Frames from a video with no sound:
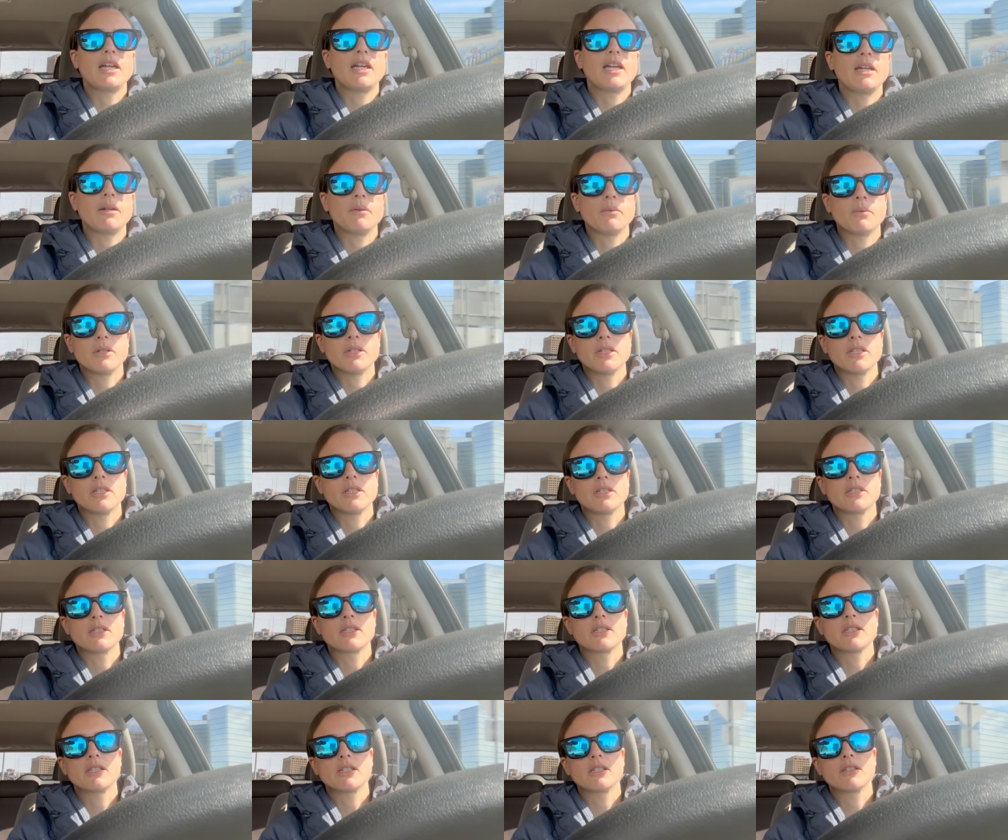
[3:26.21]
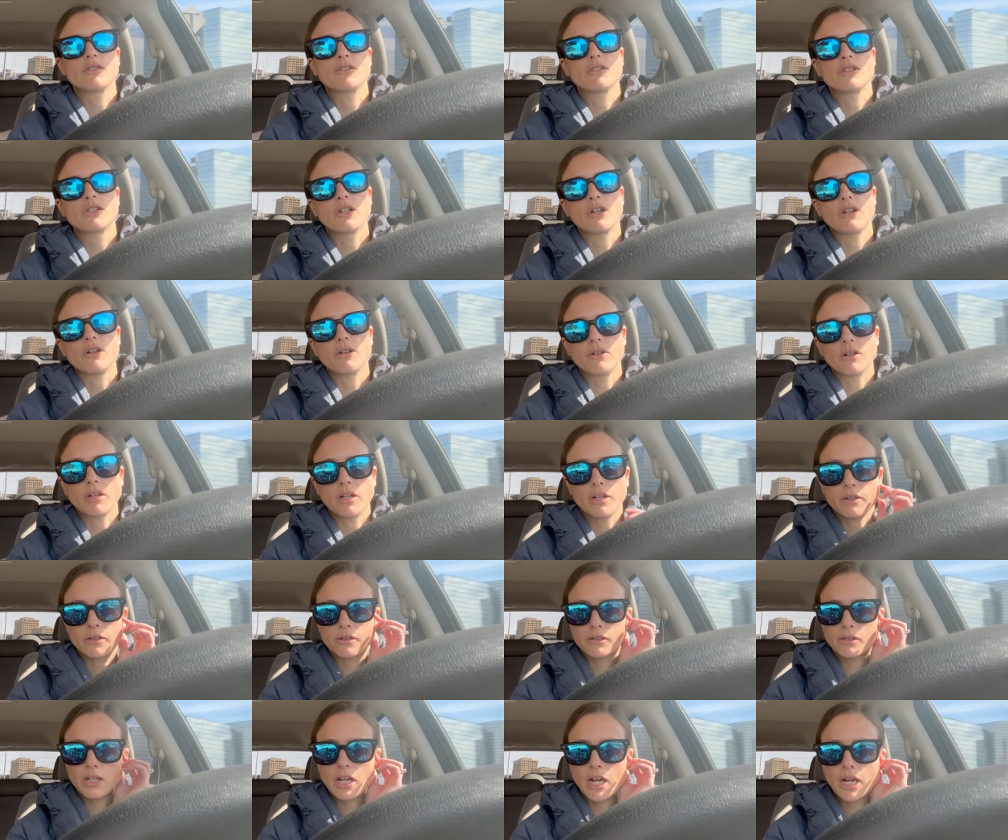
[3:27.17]
it was so,
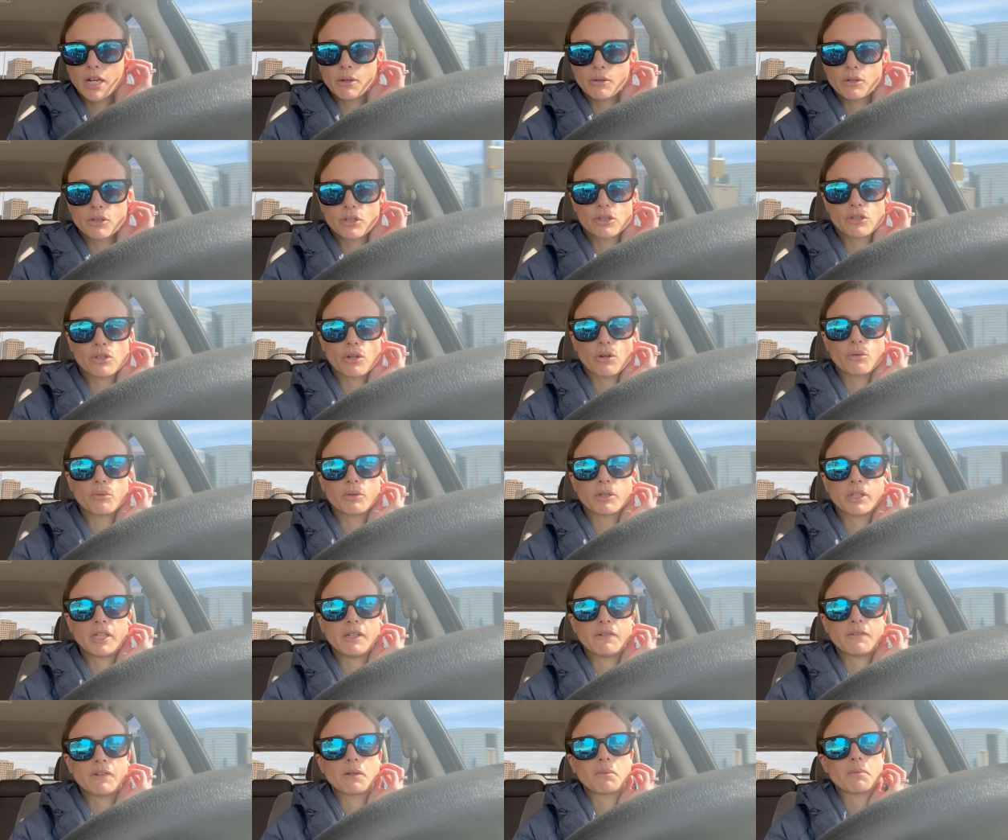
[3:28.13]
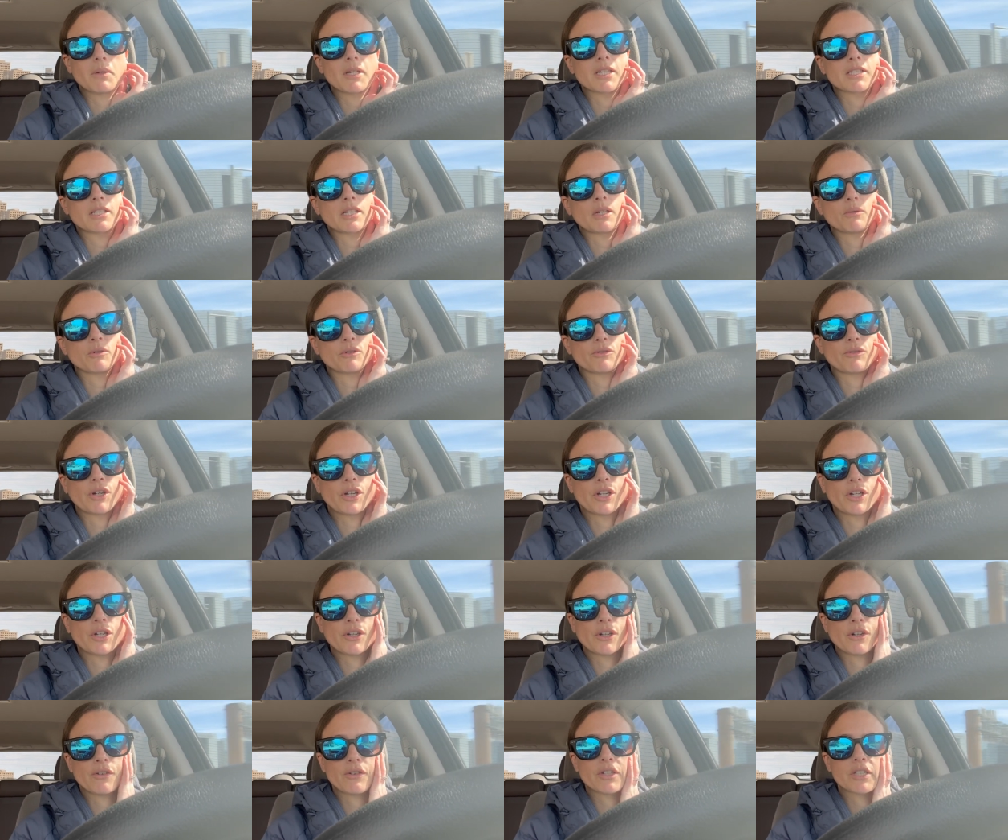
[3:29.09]
uh, it was so relieving because I was very
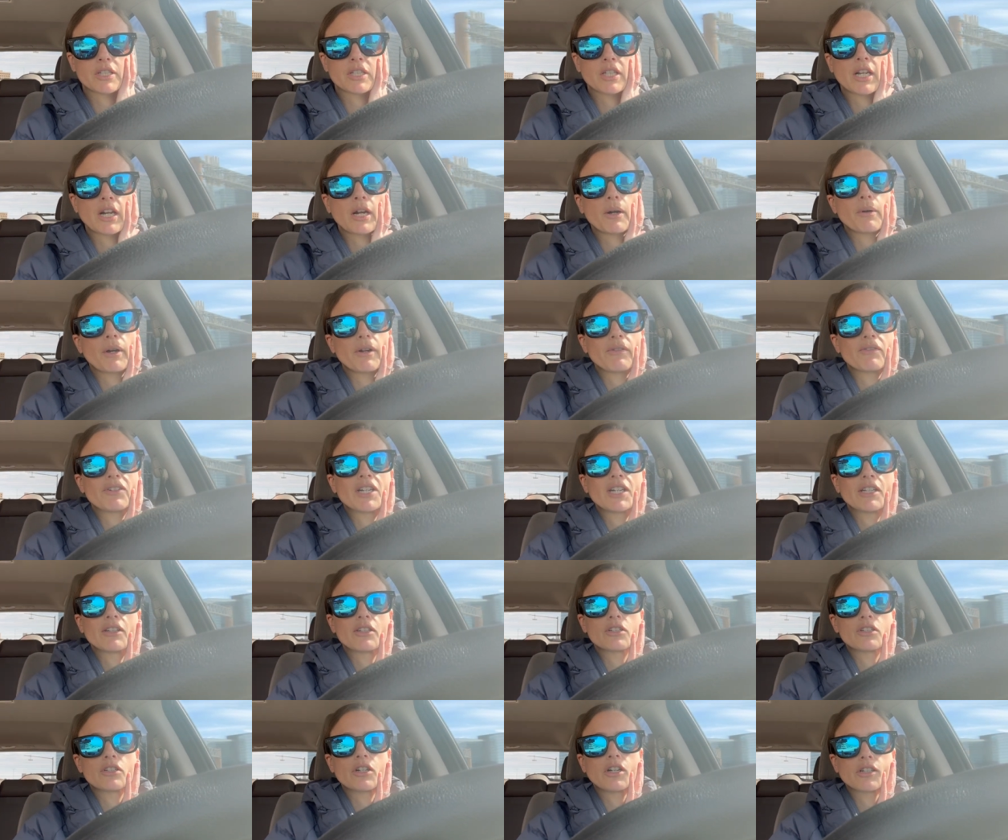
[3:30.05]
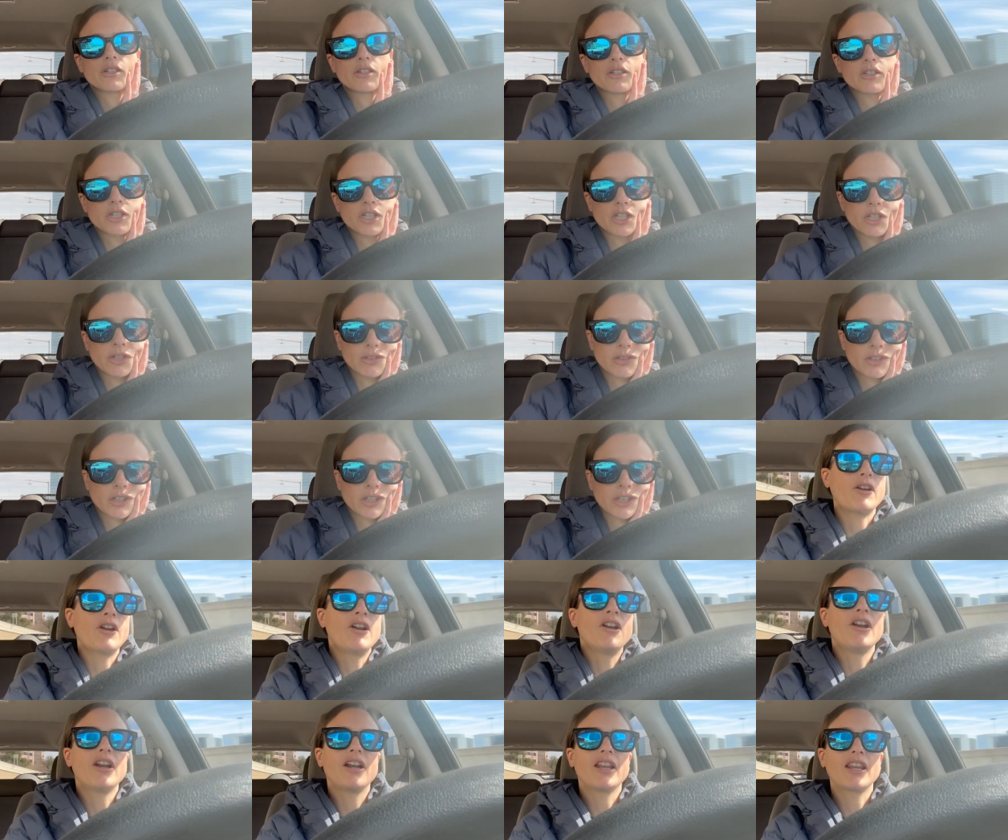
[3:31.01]
nervous that I would have to take this dog to the shelter.
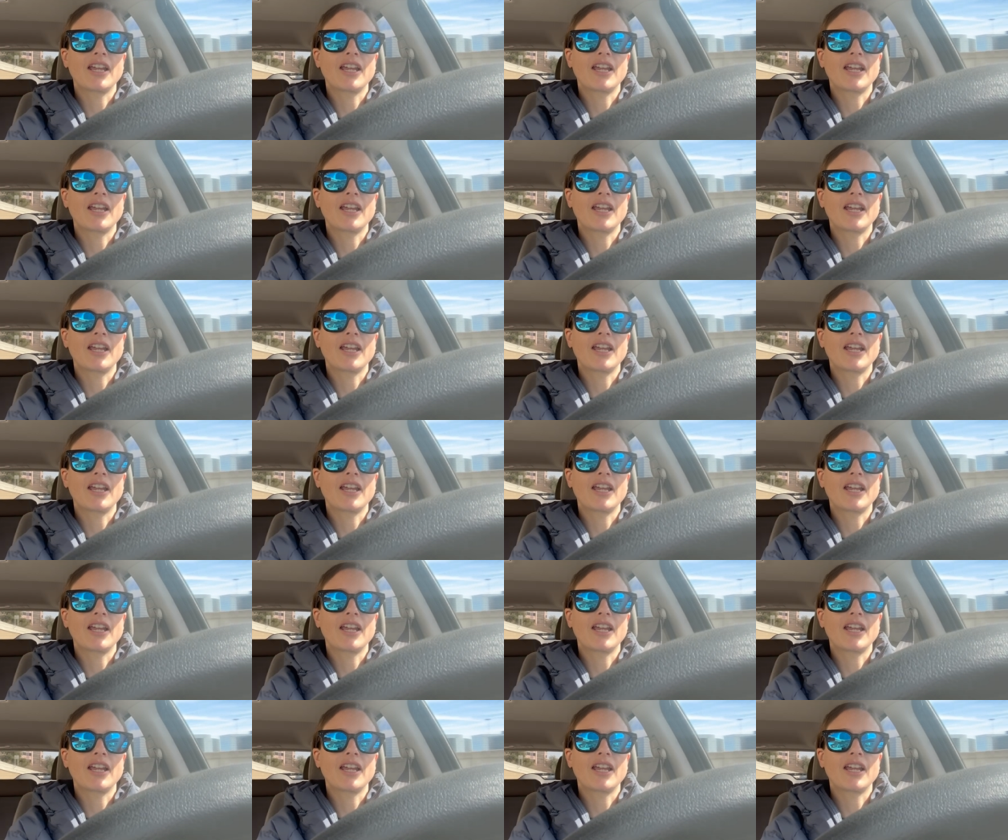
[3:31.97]
And